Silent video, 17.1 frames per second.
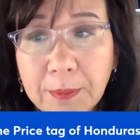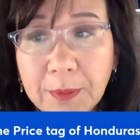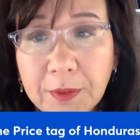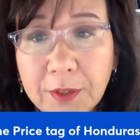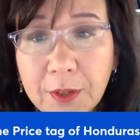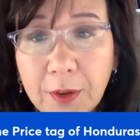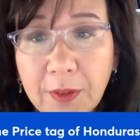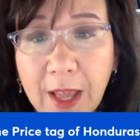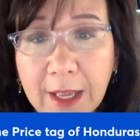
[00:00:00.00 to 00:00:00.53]

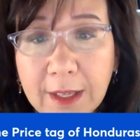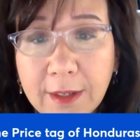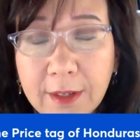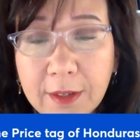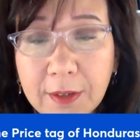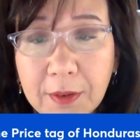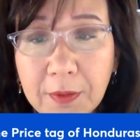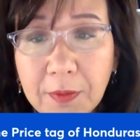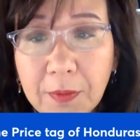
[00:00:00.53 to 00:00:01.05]
So
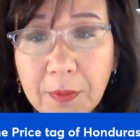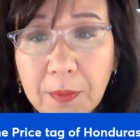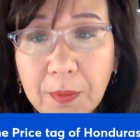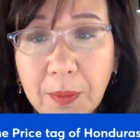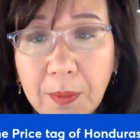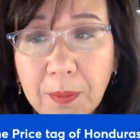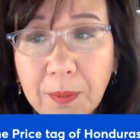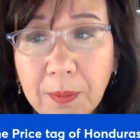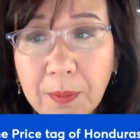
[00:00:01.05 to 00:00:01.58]
that's
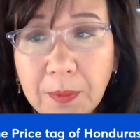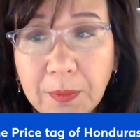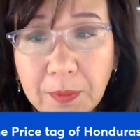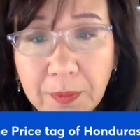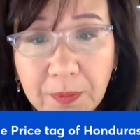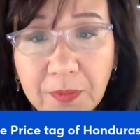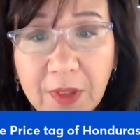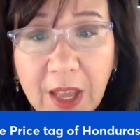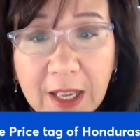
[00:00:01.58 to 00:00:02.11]

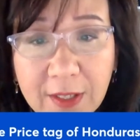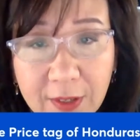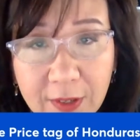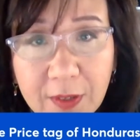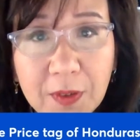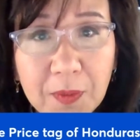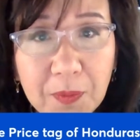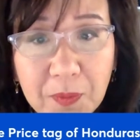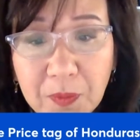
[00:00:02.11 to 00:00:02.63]

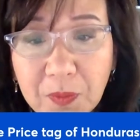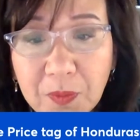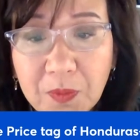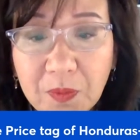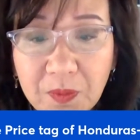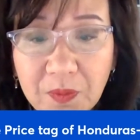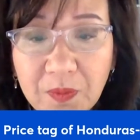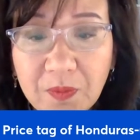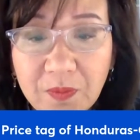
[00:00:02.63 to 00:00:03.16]

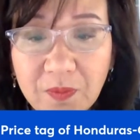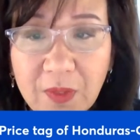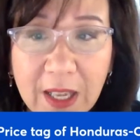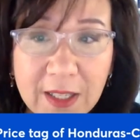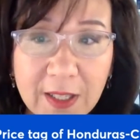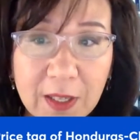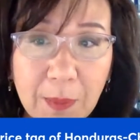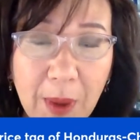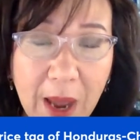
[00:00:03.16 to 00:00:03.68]

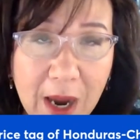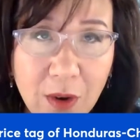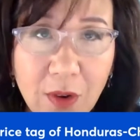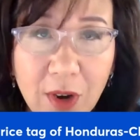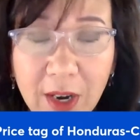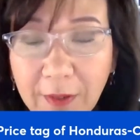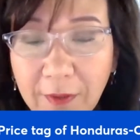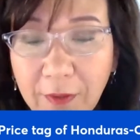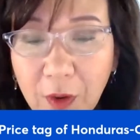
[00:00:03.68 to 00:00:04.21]
the
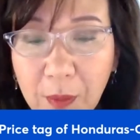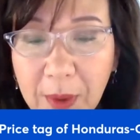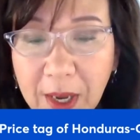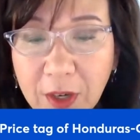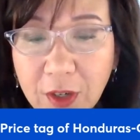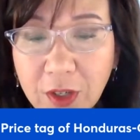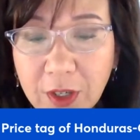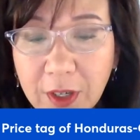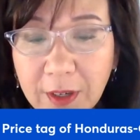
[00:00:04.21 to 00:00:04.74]
background
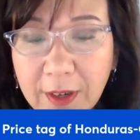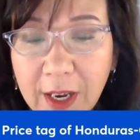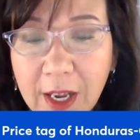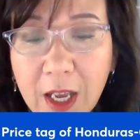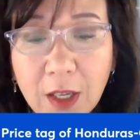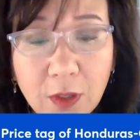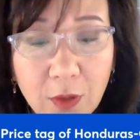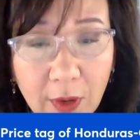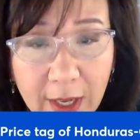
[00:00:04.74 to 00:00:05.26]
information.
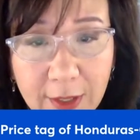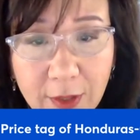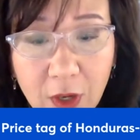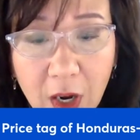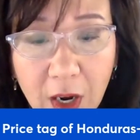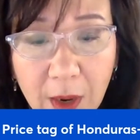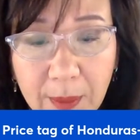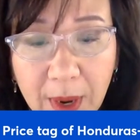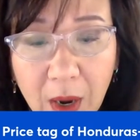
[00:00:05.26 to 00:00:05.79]
So let's
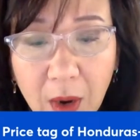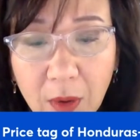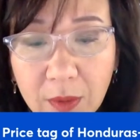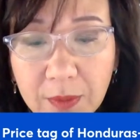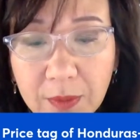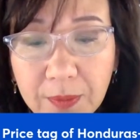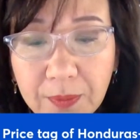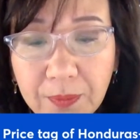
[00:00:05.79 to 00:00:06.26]
talk about